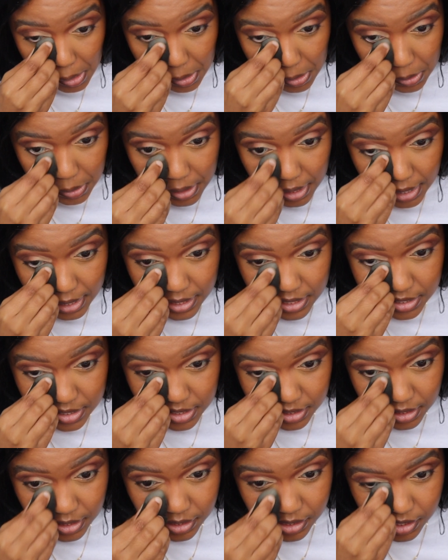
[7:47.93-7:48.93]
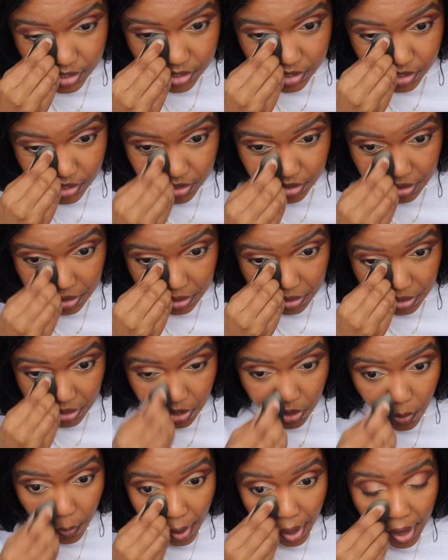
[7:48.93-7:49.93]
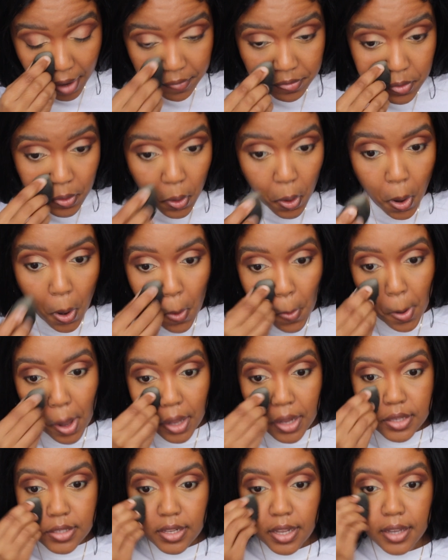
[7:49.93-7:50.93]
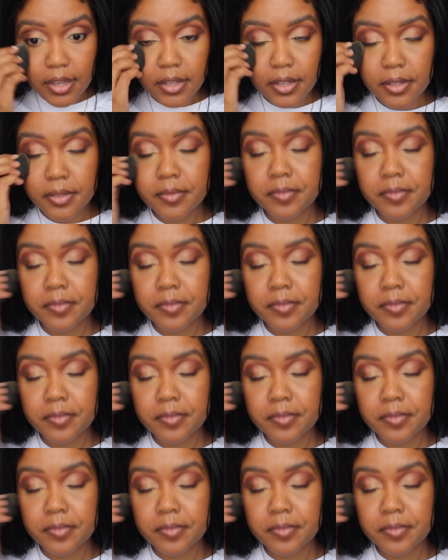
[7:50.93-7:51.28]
You guys, there's, you don't have to always like